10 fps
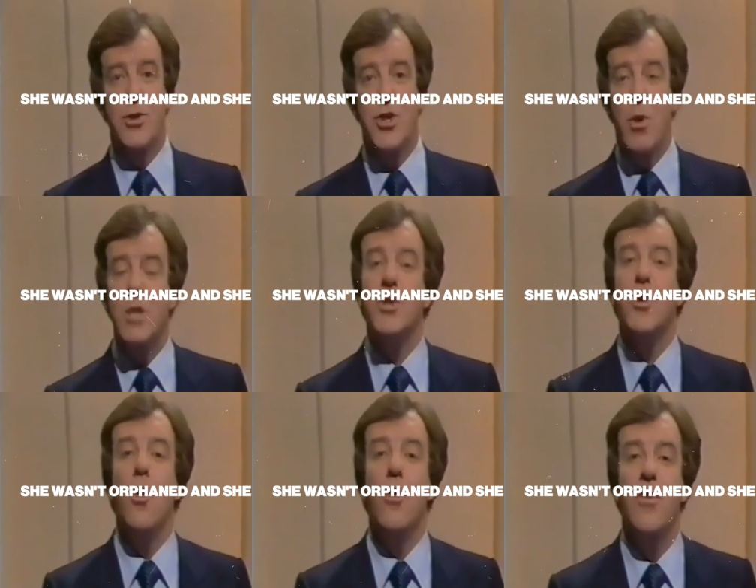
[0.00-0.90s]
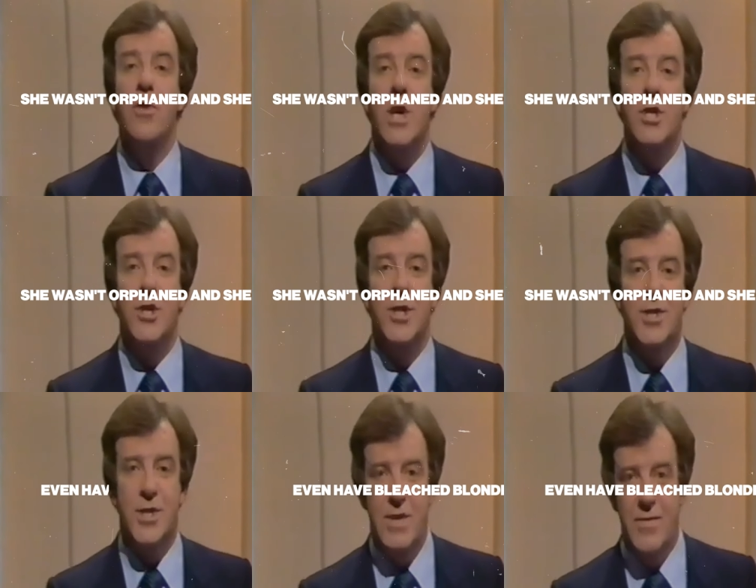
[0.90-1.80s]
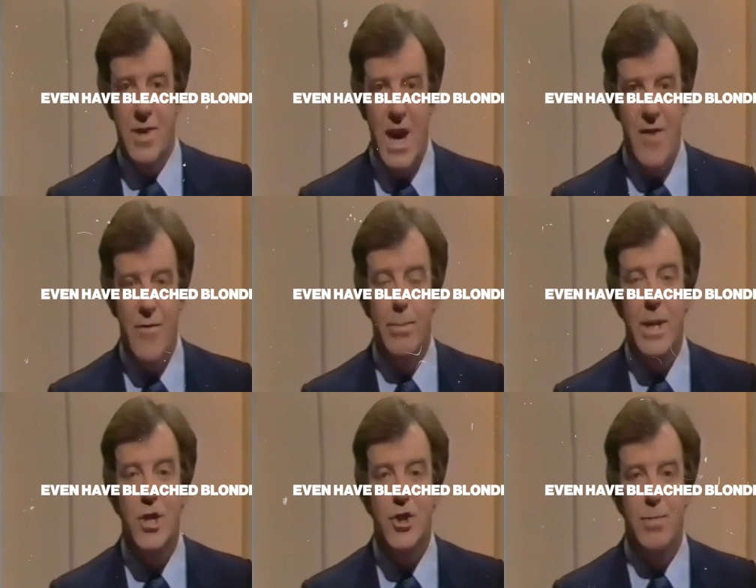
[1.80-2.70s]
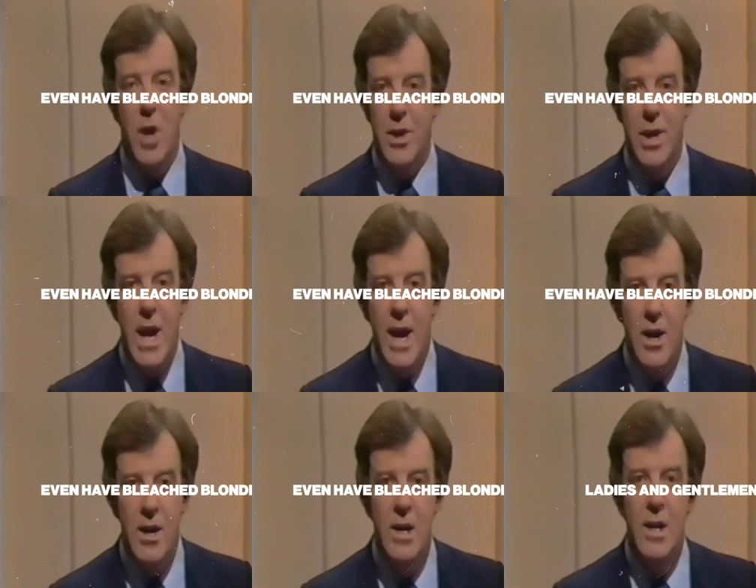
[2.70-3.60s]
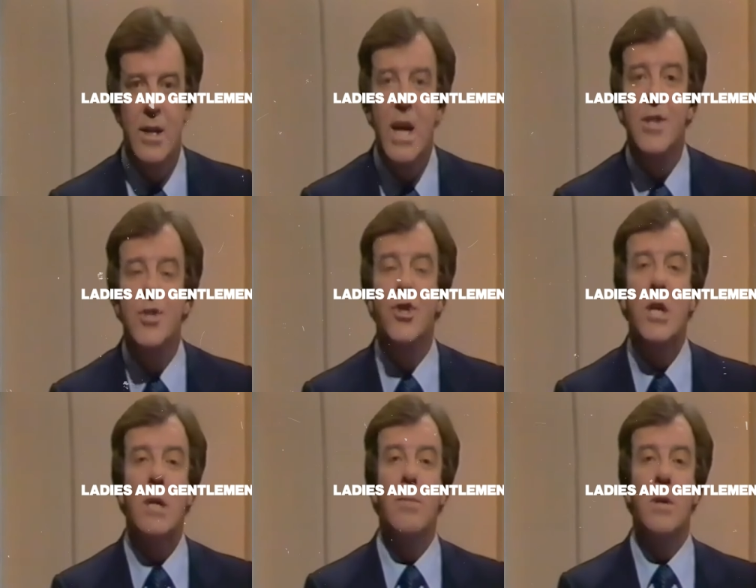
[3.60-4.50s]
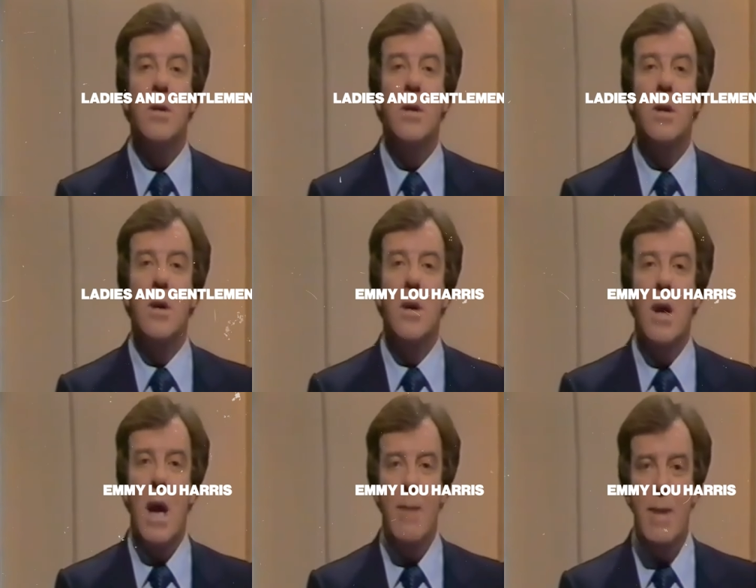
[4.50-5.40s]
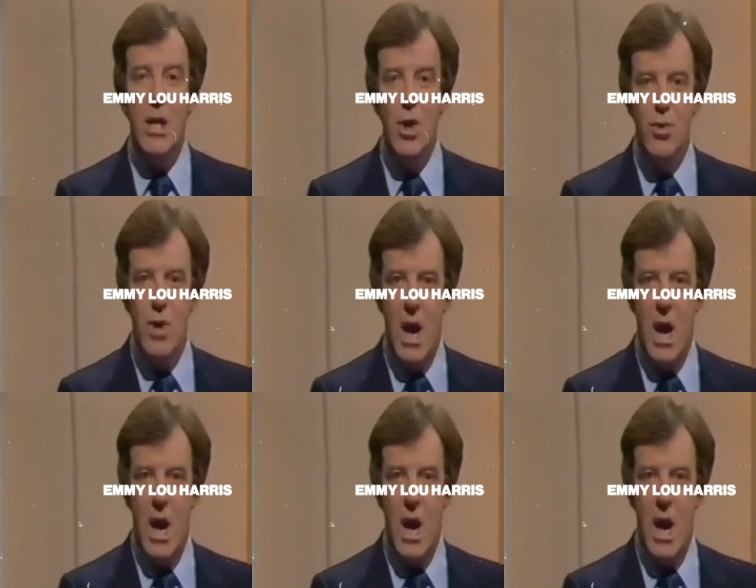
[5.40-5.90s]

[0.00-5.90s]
She wasn't orphaned, and she doesn't even have bleached blonde hair. Ladies and gentlemen, Emmylou